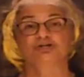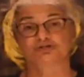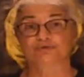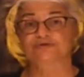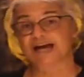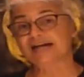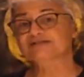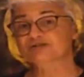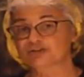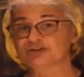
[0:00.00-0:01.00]
So
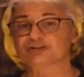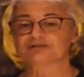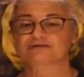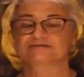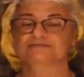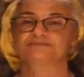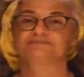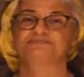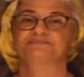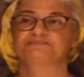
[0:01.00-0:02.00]
that's good.
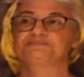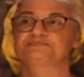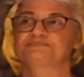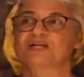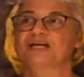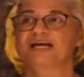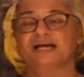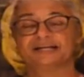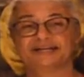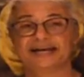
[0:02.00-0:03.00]

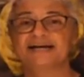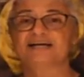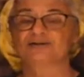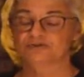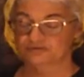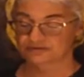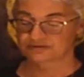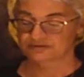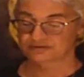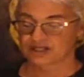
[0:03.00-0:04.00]
And now,
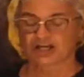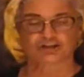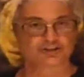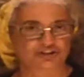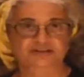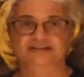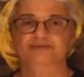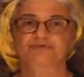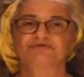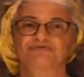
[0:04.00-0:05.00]
just
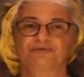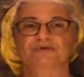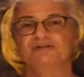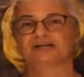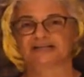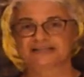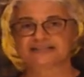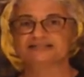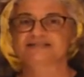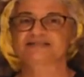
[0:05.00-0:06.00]
like before, I
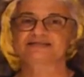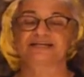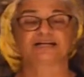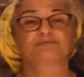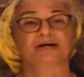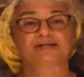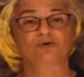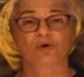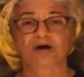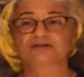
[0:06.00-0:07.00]
need to decide my
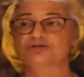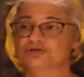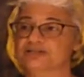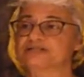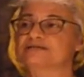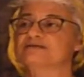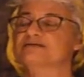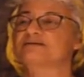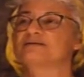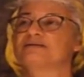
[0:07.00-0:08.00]
quadrants.